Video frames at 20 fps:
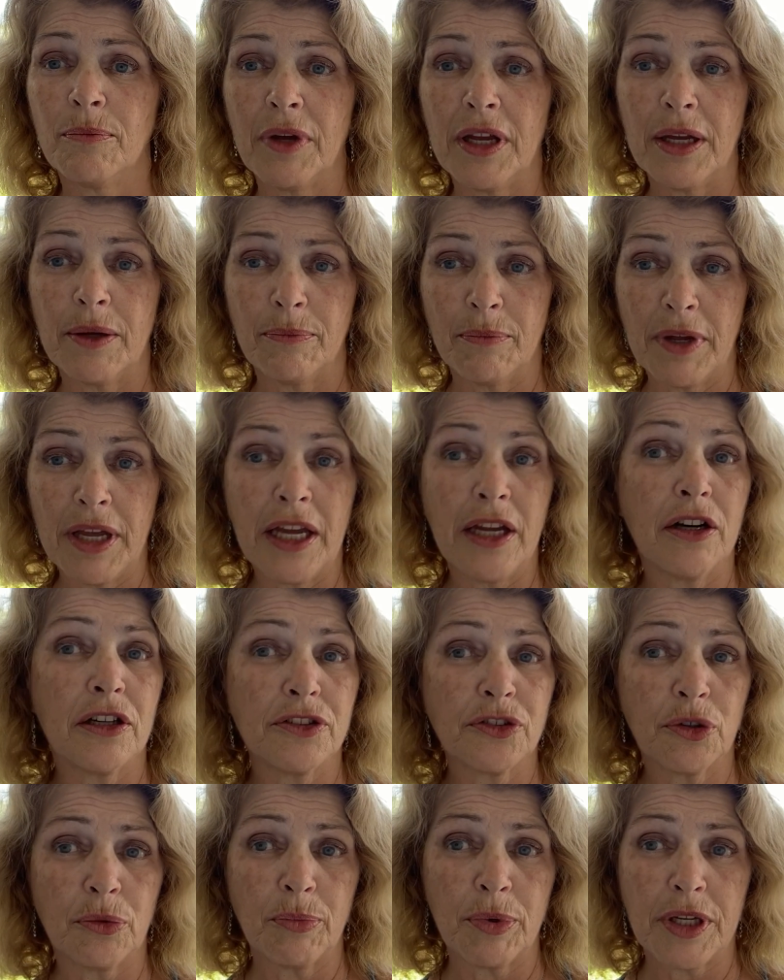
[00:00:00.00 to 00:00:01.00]
It may
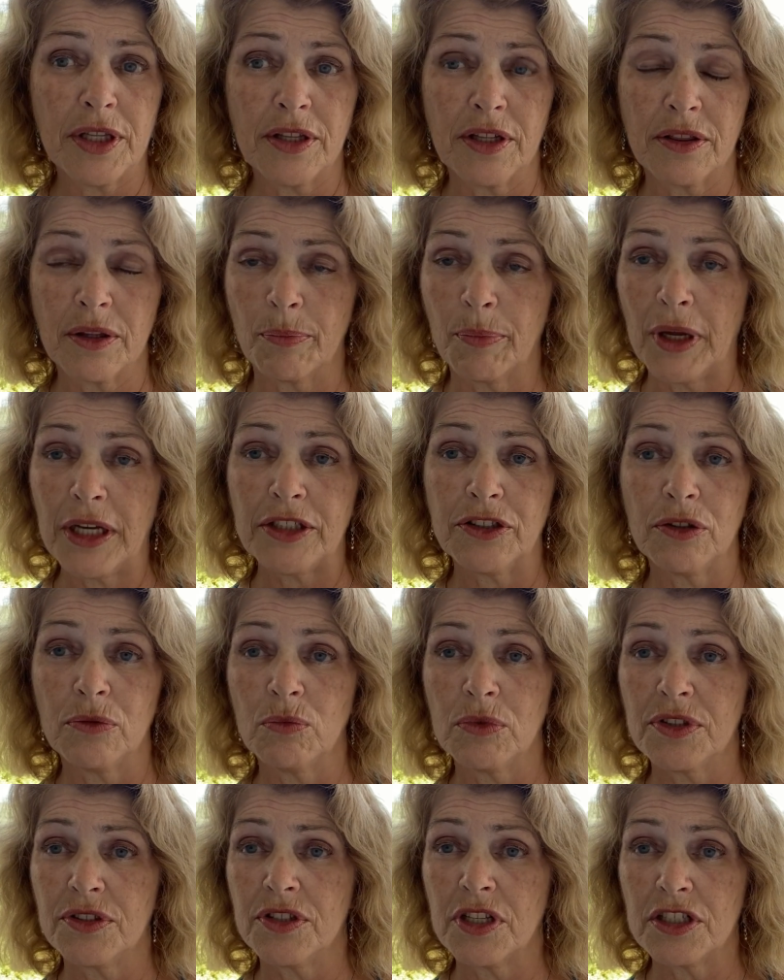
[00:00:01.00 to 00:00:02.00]
also be that the patient
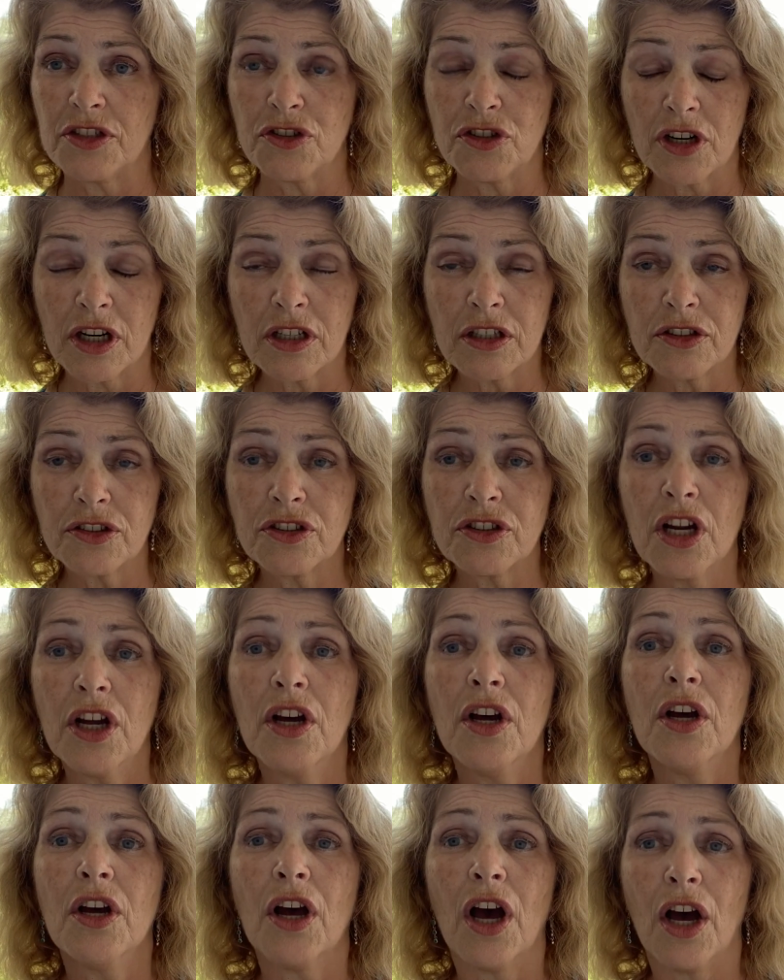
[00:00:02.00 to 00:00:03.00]
was discharged
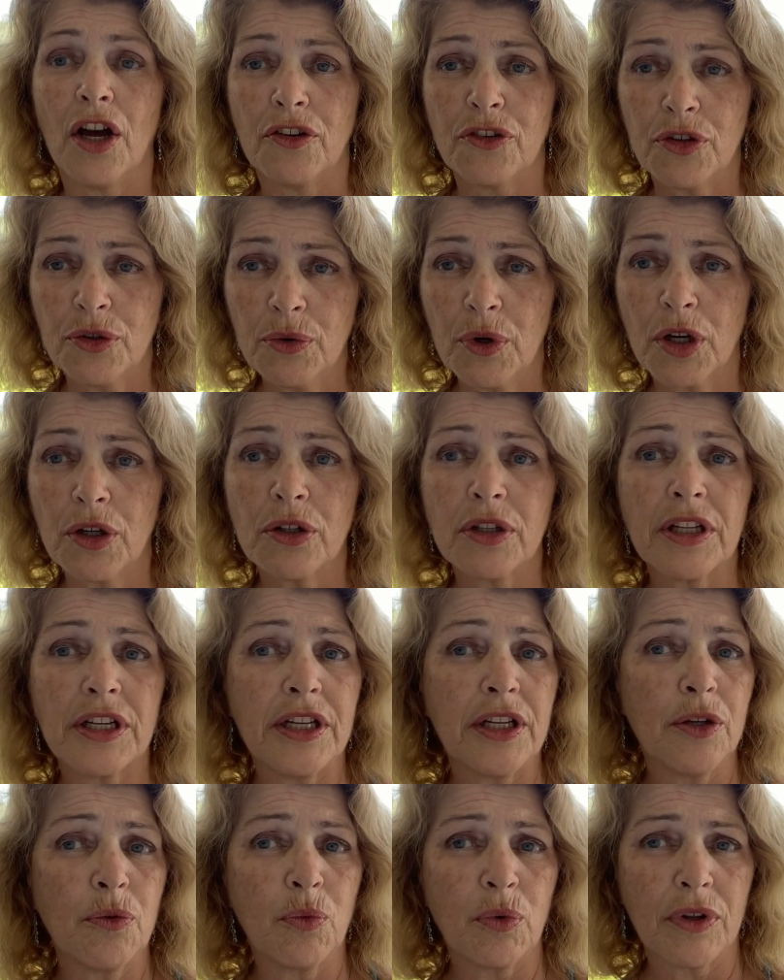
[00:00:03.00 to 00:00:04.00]
too
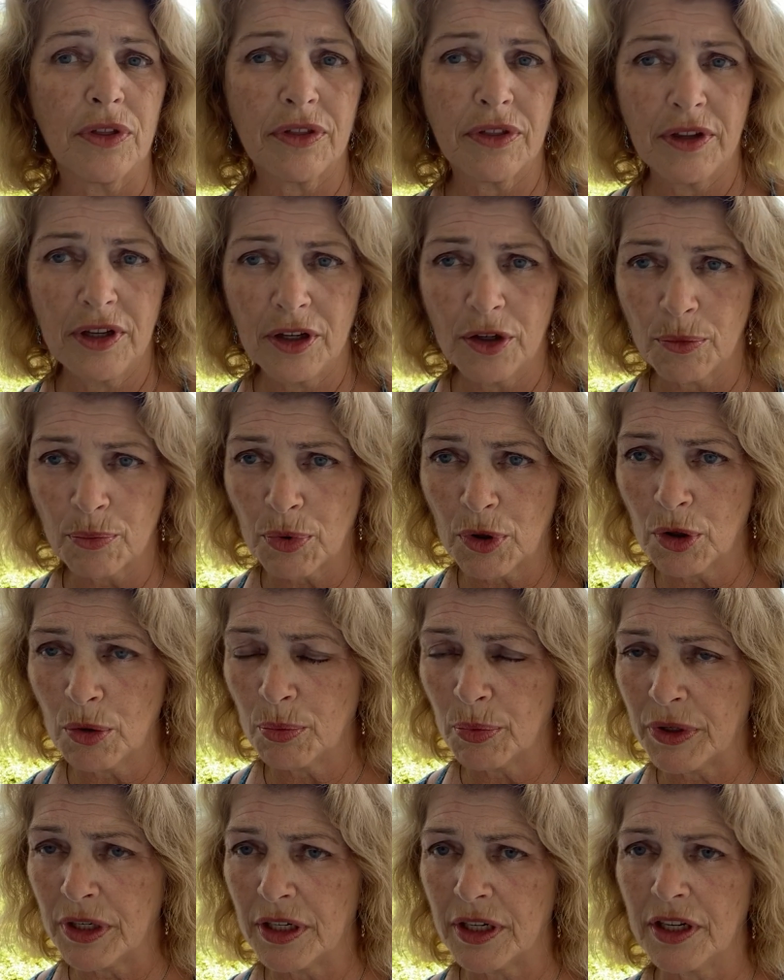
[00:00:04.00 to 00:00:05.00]
early with
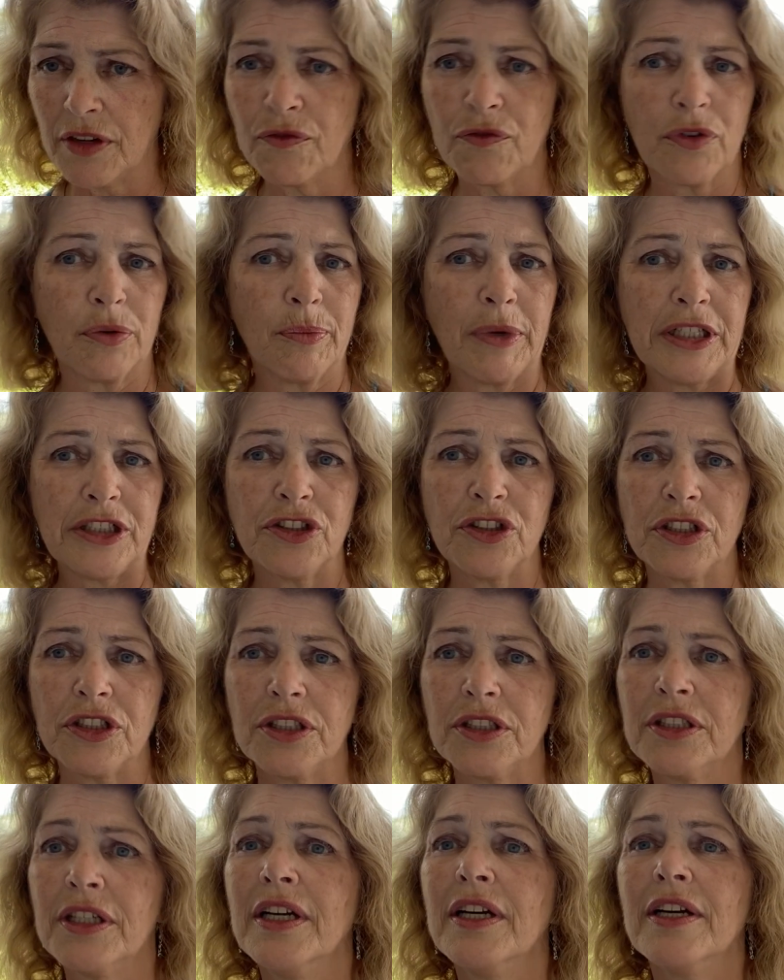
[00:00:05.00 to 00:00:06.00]
inappropriate
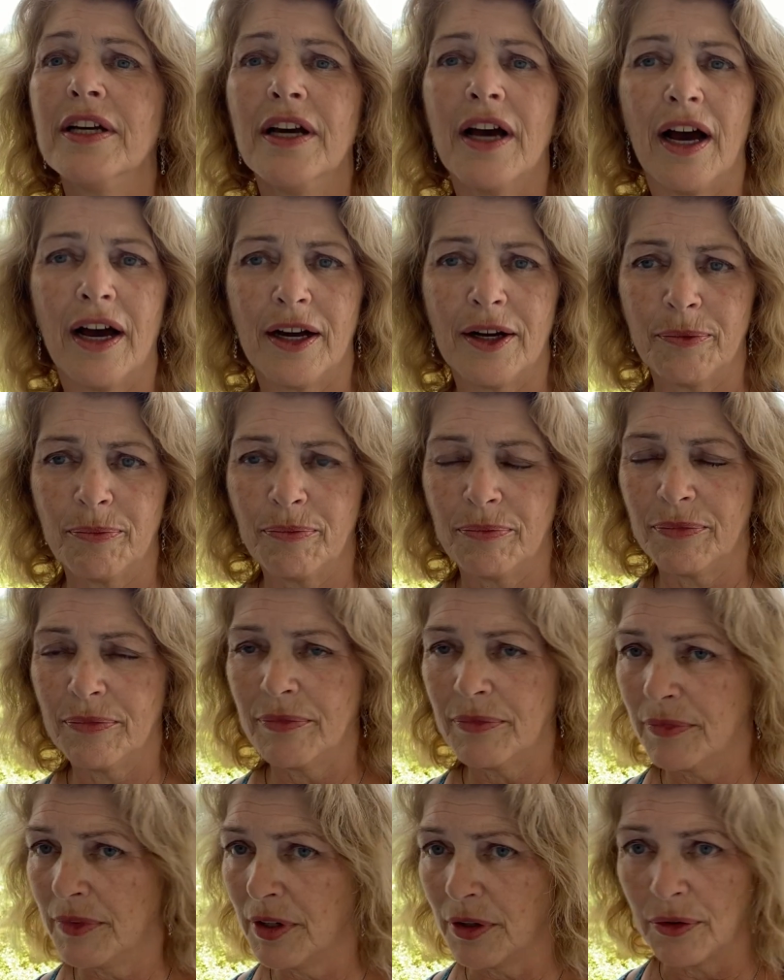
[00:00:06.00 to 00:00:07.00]
information,
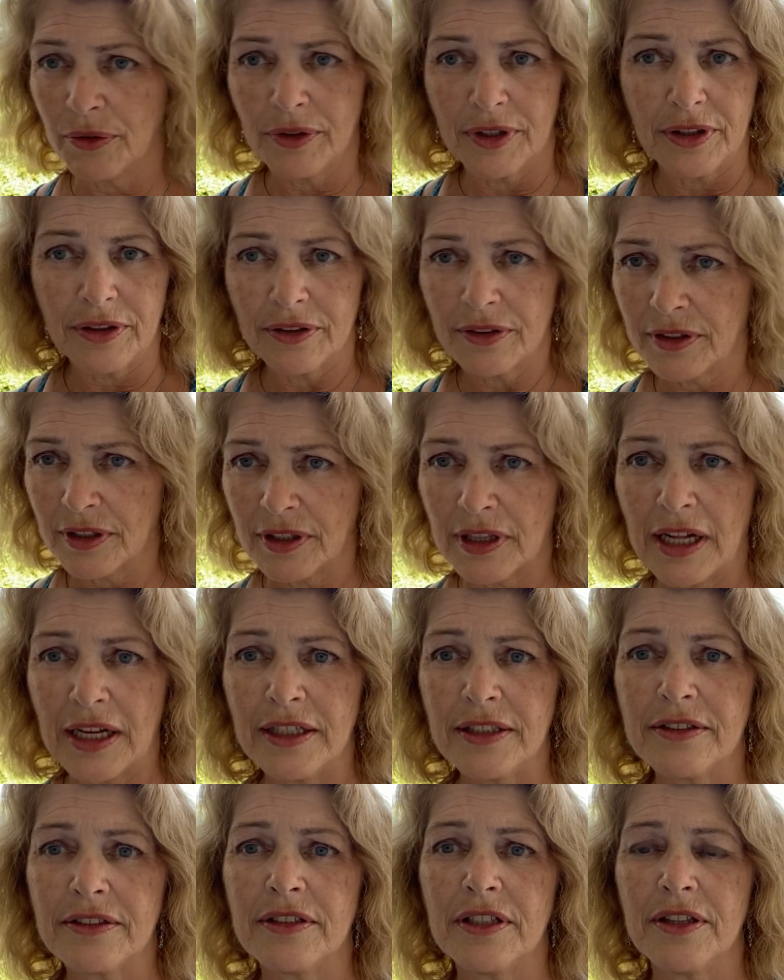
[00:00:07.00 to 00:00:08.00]
and the
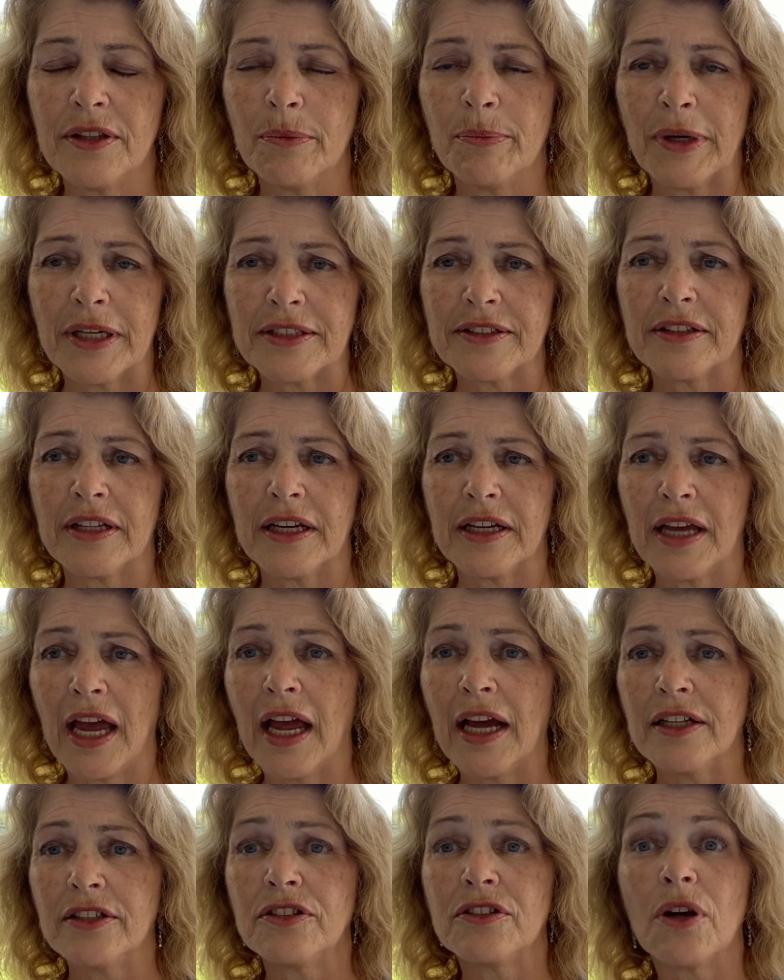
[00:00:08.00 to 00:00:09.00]
clients did the best they
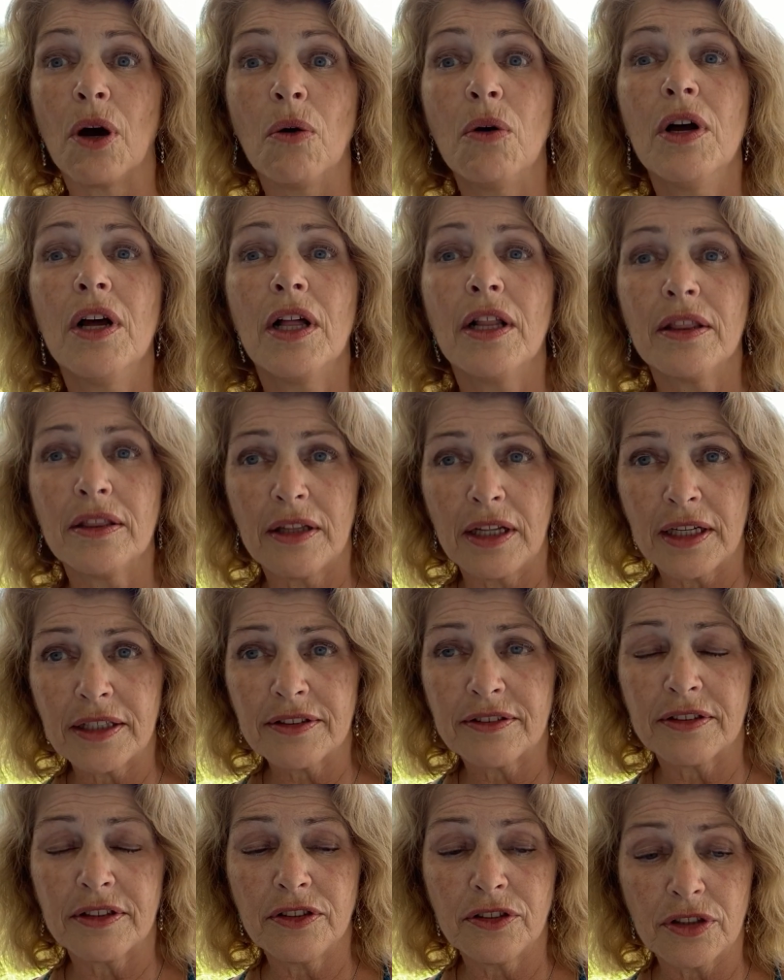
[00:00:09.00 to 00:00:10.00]
can. So
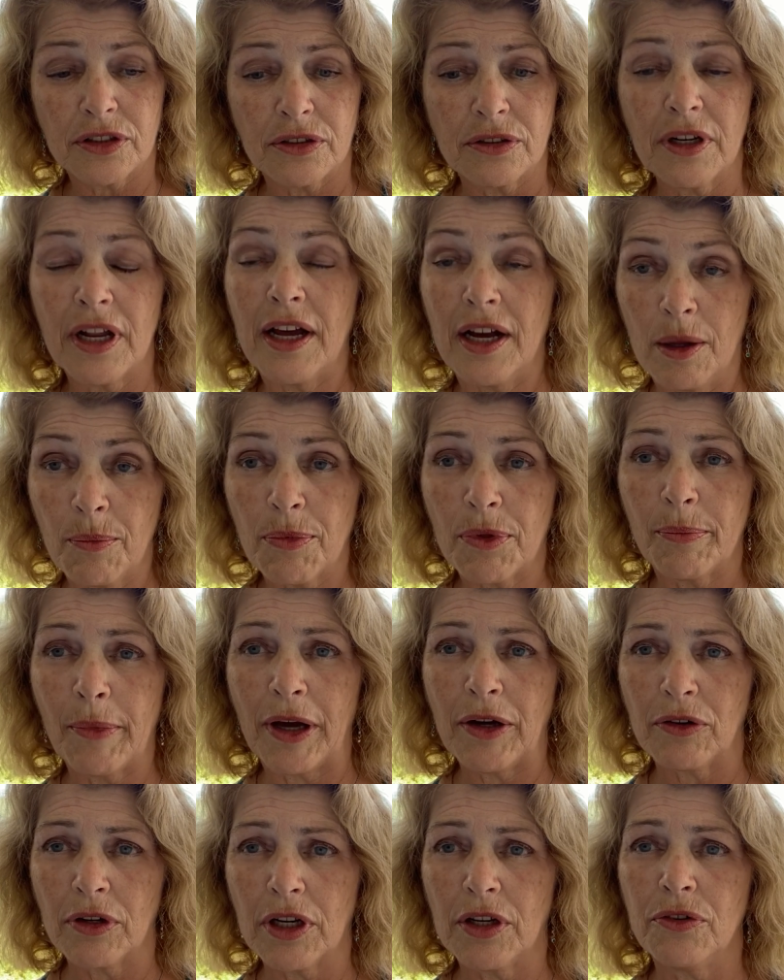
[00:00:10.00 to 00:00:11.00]
let's in turn help them
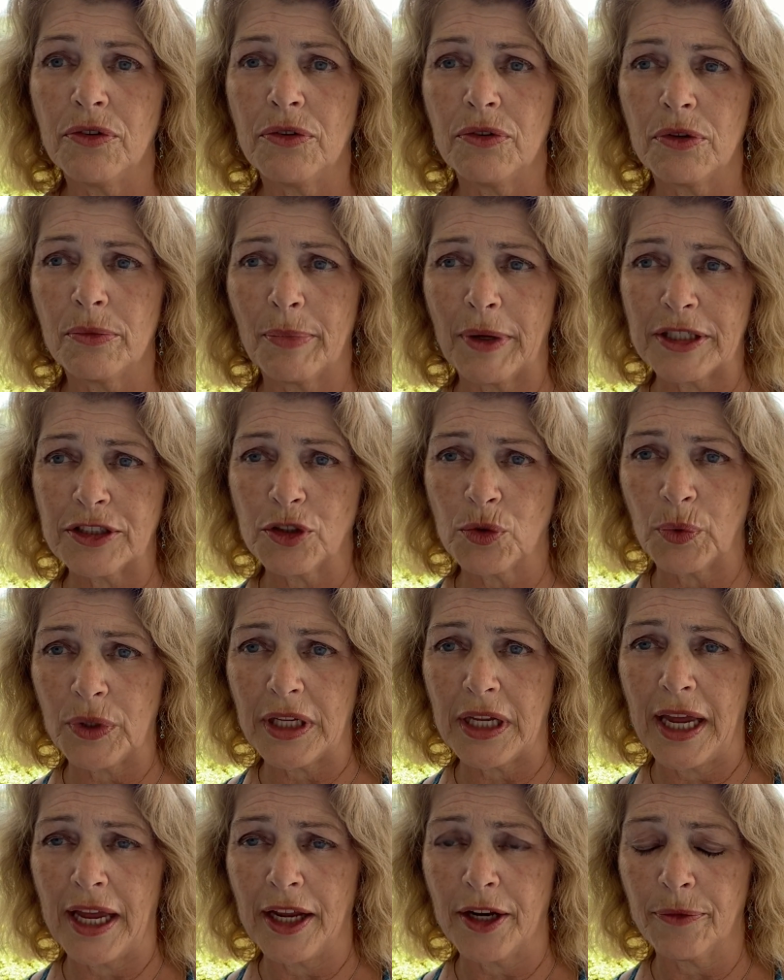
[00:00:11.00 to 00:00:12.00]
out and do the best we
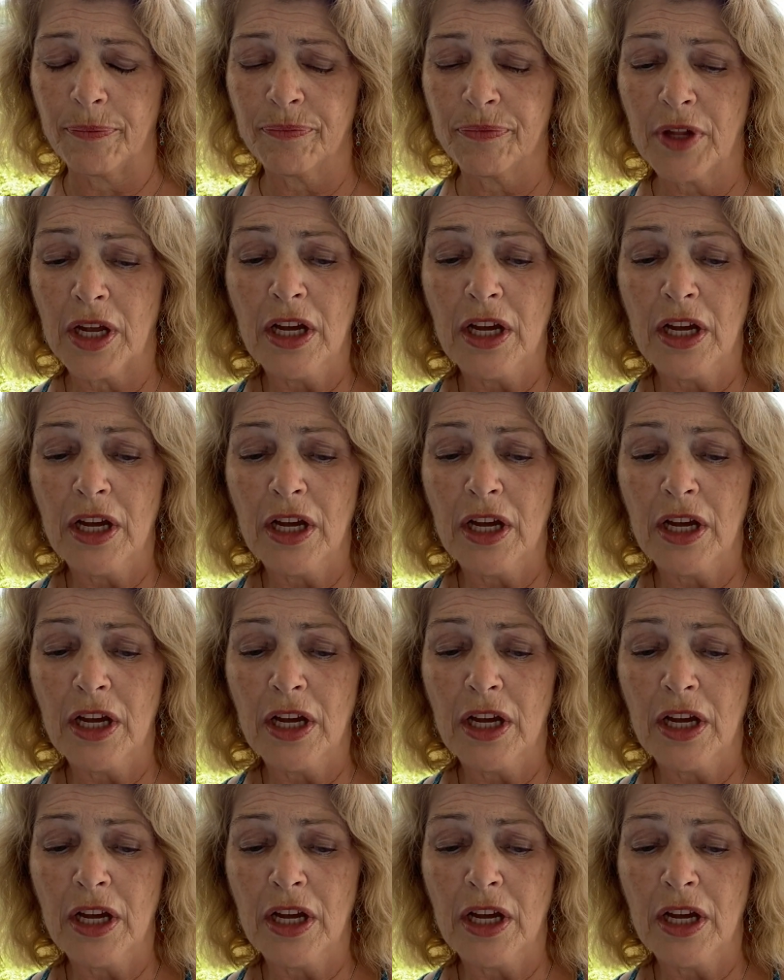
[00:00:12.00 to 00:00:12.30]
can.